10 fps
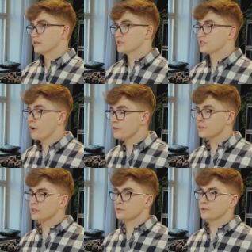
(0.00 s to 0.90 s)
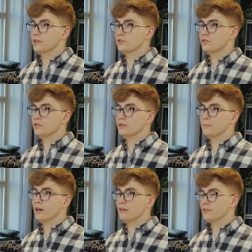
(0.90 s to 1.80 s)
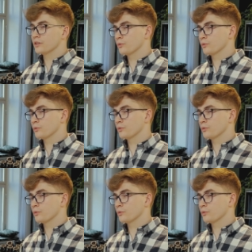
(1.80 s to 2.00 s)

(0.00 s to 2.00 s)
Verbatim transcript: Starting this relationship off on the